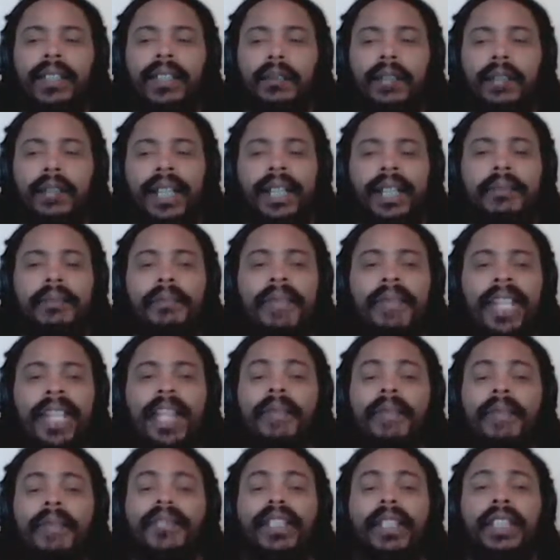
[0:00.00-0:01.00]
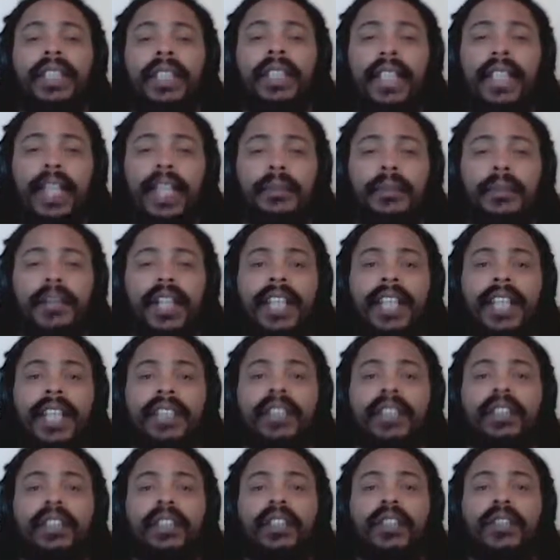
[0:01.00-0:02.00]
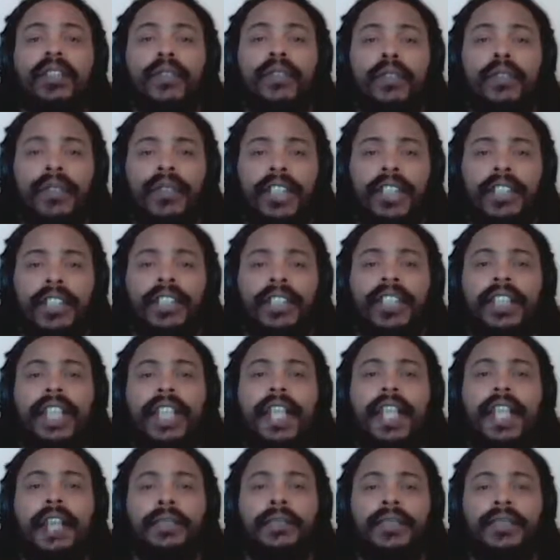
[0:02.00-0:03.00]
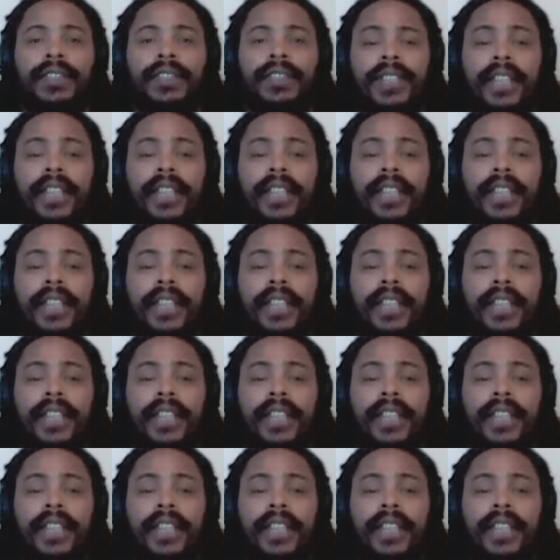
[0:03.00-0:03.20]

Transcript: But me, I'm still a gamer, and I still look for really good games,